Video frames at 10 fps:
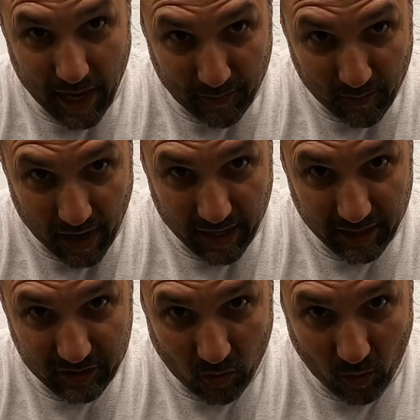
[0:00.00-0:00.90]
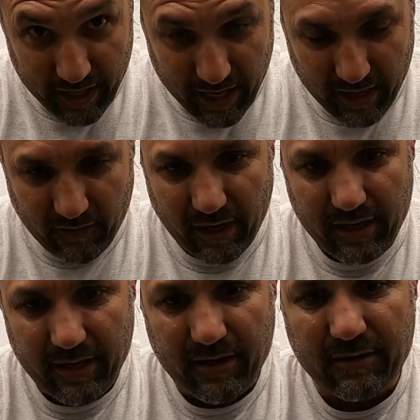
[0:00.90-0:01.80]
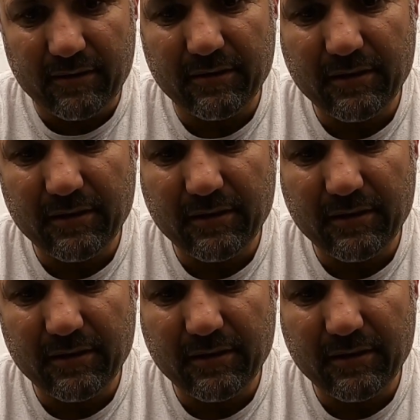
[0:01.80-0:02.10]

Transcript: gapping mine at 28 right now,